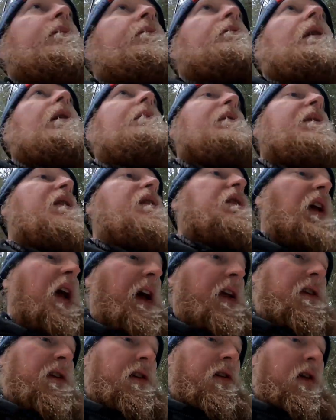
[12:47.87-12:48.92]
Maybe this
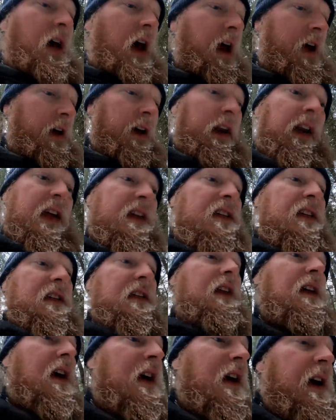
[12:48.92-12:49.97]
canyon, at least
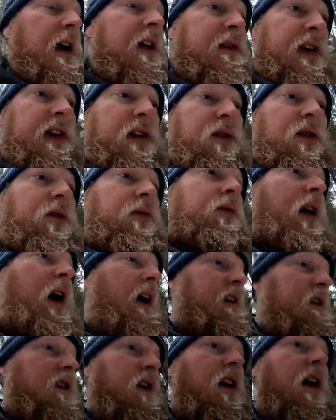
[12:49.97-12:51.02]
this
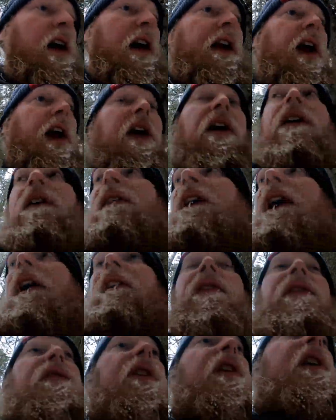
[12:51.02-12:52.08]
right side on the
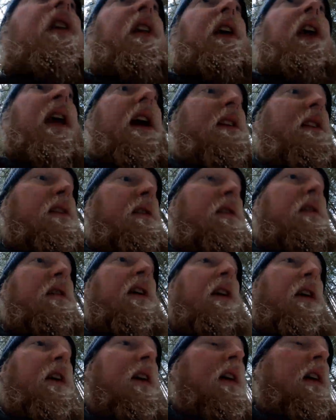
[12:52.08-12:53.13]
other side of the canyon,
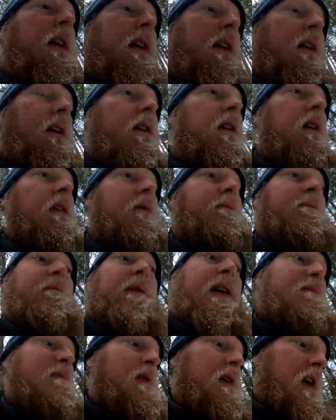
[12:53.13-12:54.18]

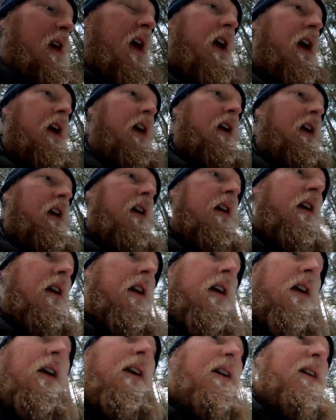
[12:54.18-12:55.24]
maybe,
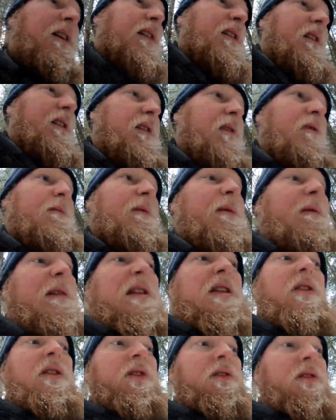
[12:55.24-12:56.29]
maybe
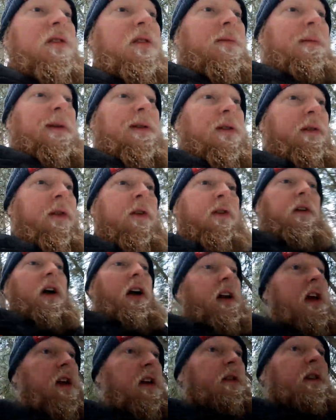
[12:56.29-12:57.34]
not so much of a good
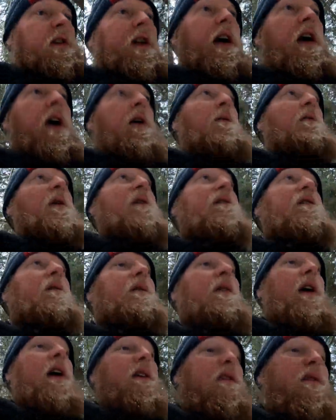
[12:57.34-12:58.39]
idea in winter
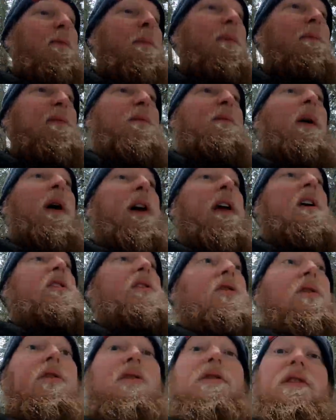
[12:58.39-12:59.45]
without some spiky
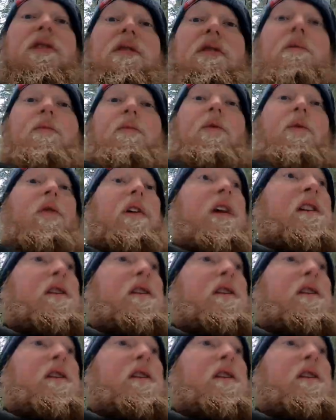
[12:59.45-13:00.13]
shoes and some walking